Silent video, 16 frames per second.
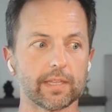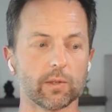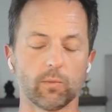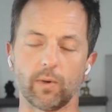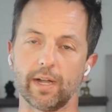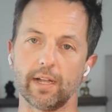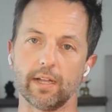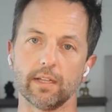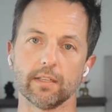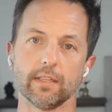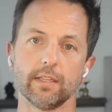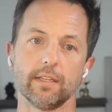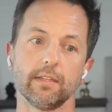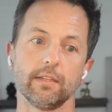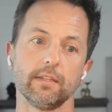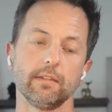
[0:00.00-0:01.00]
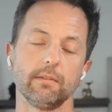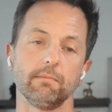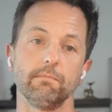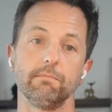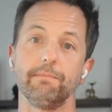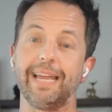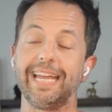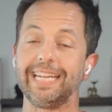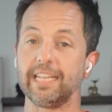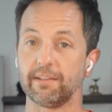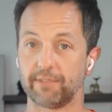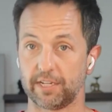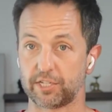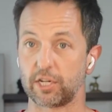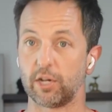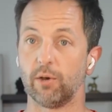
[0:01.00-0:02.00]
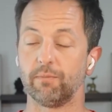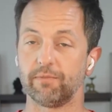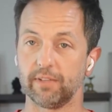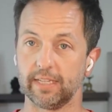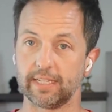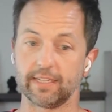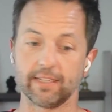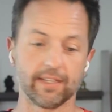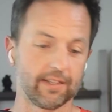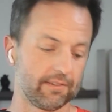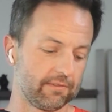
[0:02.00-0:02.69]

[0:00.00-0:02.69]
while many of us hopefully